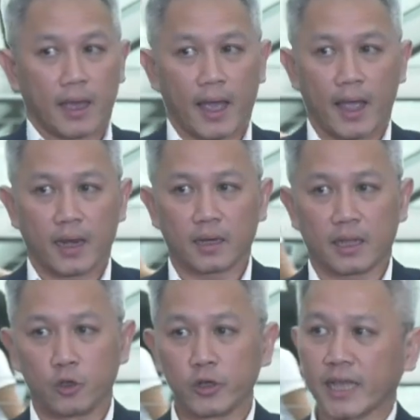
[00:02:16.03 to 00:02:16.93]
And
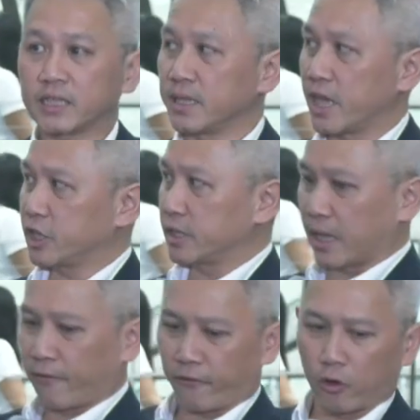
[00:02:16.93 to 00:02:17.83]
United Nations
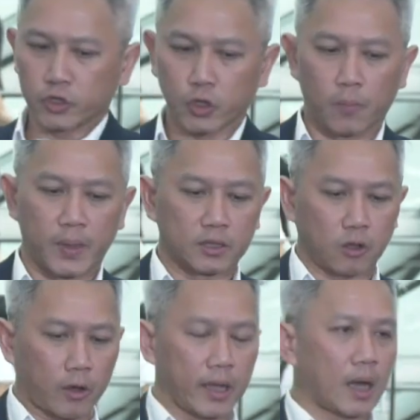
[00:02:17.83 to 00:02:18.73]
have also been
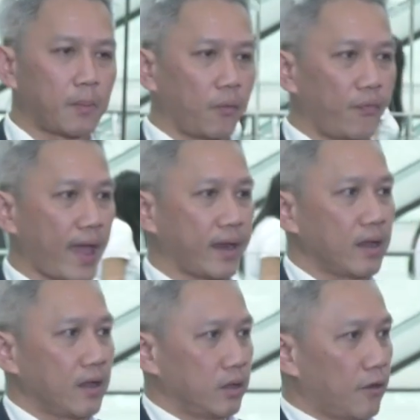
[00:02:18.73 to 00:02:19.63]
talking about that
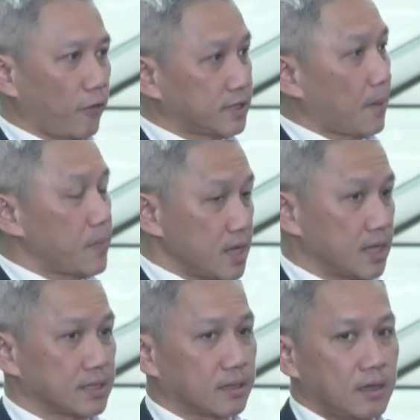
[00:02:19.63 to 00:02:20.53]
for some
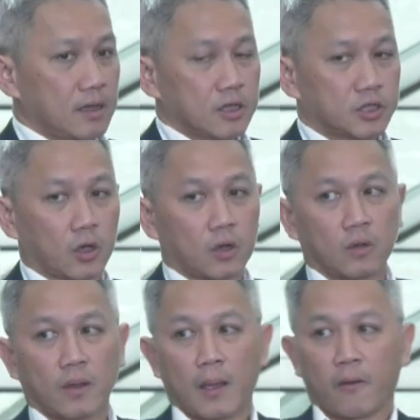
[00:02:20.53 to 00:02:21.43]
years. So
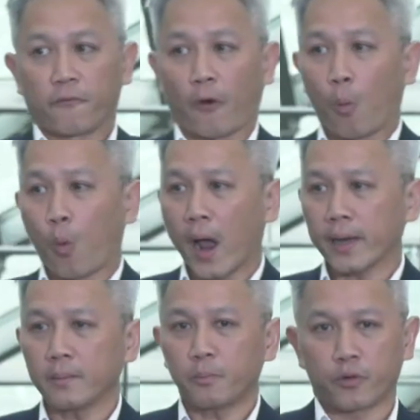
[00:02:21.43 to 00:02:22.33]
from
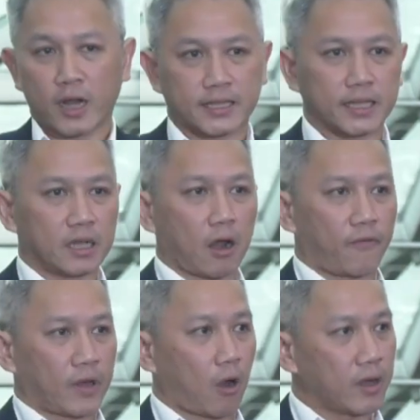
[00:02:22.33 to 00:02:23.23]
one president
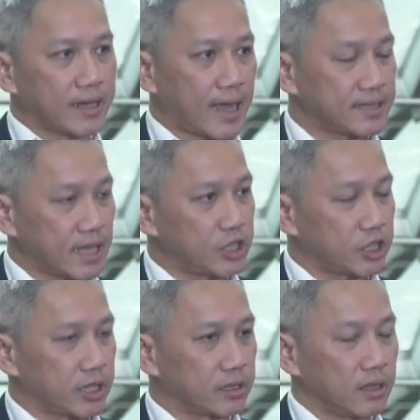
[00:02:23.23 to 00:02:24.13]
of an
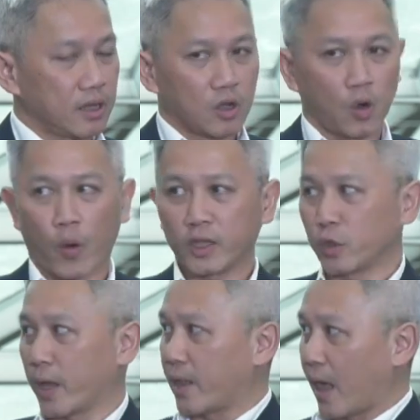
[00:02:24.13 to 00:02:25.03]
organization going
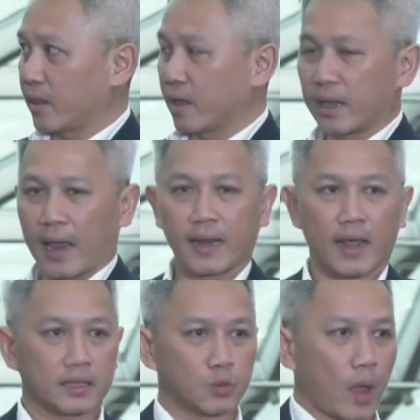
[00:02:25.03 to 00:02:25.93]
to another, and
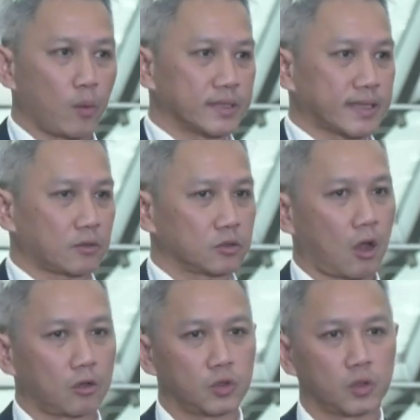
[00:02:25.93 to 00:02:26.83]
that is when we start to
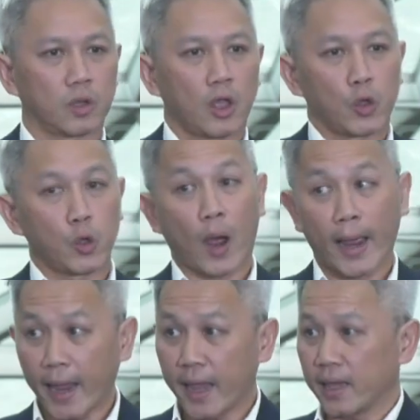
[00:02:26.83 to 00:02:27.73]
talk to
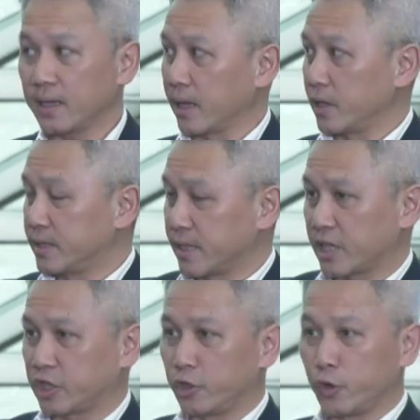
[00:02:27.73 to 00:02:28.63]
UIA, the
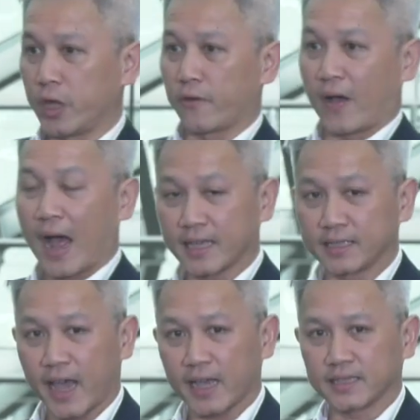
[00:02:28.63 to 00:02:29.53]
International Union of
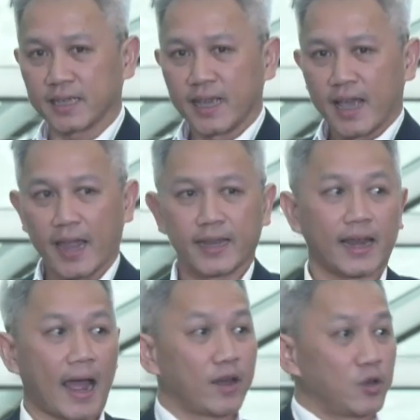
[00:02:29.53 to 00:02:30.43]
Architects, and
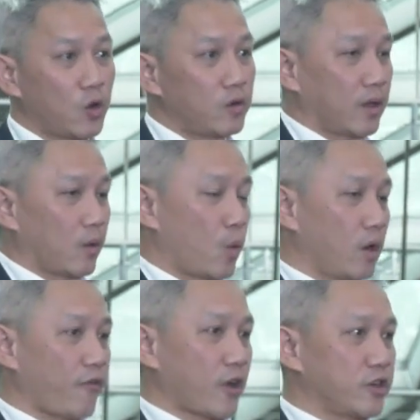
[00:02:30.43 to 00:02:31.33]
then I know the
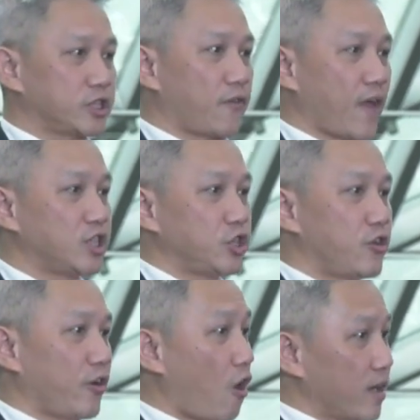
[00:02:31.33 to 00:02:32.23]
World Federation of
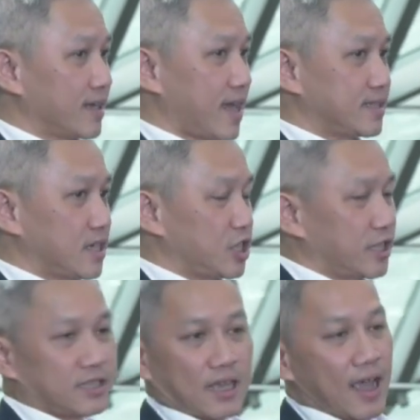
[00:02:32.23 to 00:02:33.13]
Engineering
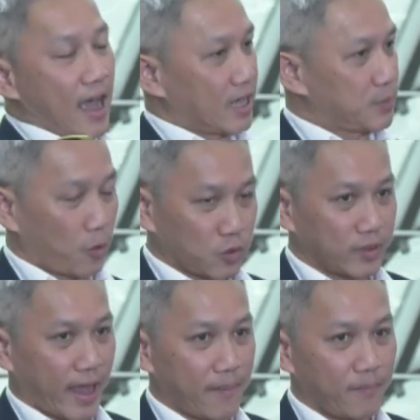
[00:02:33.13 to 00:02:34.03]
Organizations. I spoke to
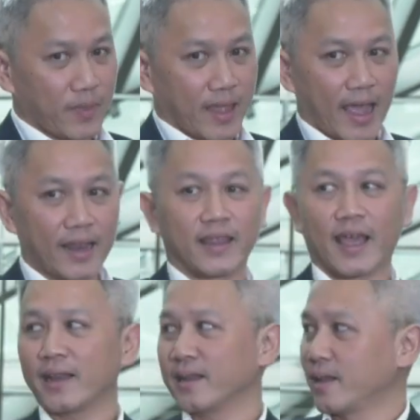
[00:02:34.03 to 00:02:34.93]
them, and
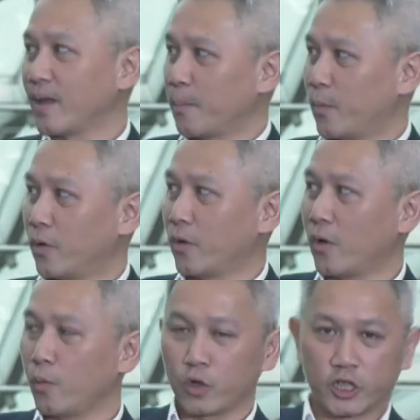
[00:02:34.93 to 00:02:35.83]
then
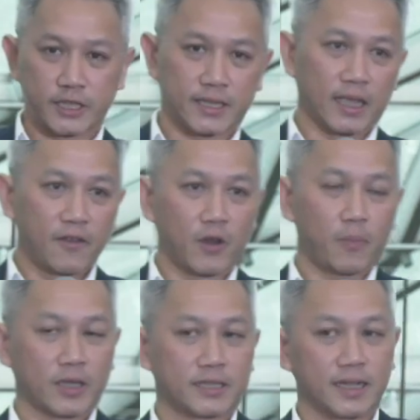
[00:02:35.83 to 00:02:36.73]
Bruno, which is the IFLA
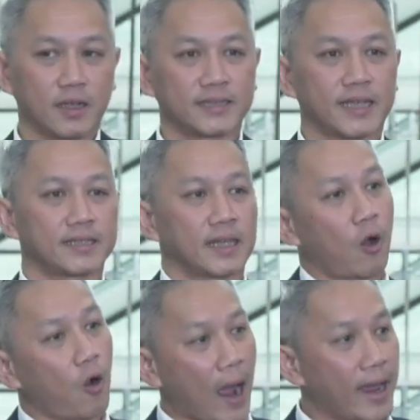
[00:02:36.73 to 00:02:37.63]
president, says,
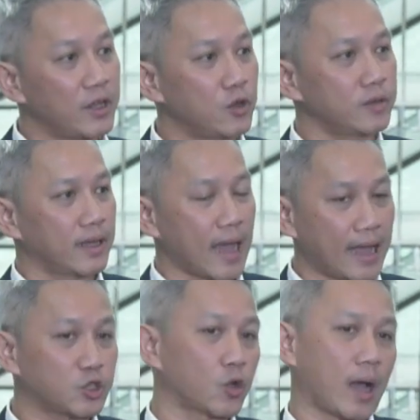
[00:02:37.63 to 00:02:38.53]
oh, I knew the
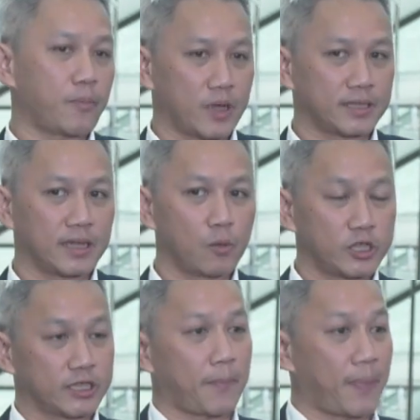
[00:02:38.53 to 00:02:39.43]
ISO Cup president,
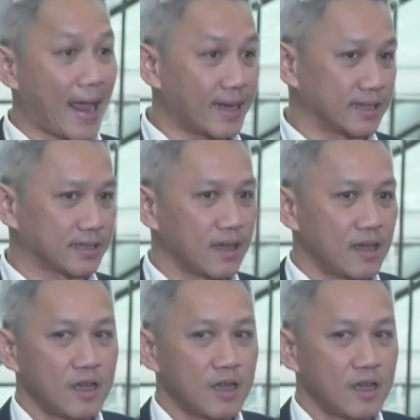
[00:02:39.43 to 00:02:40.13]
which is the planners.